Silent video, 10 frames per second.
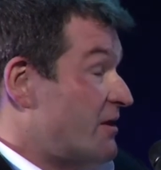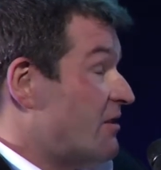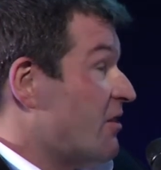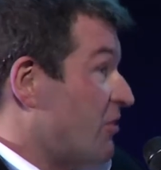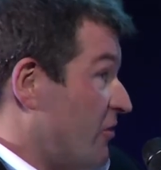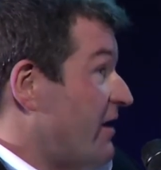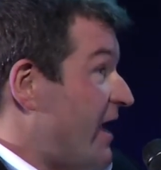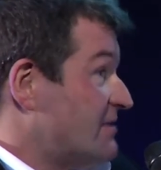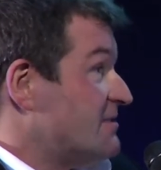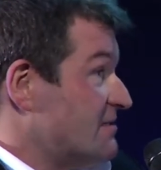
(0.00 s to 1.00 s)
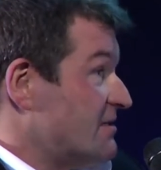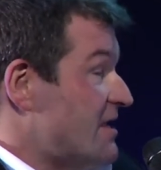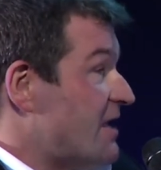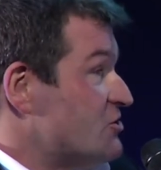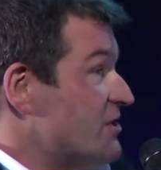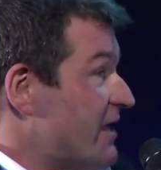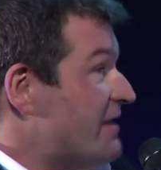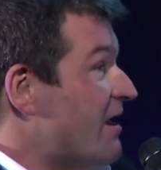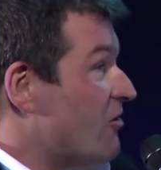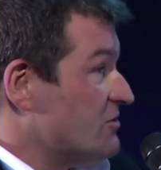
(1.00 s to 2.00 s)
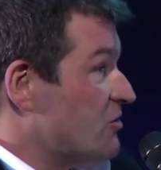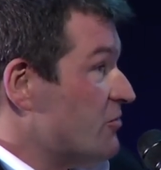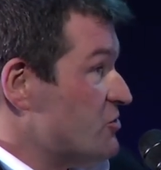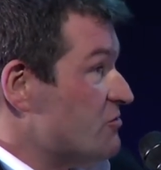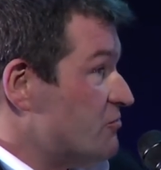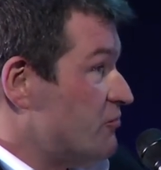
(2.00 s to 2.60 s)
and the third axis are actually in-house commissioned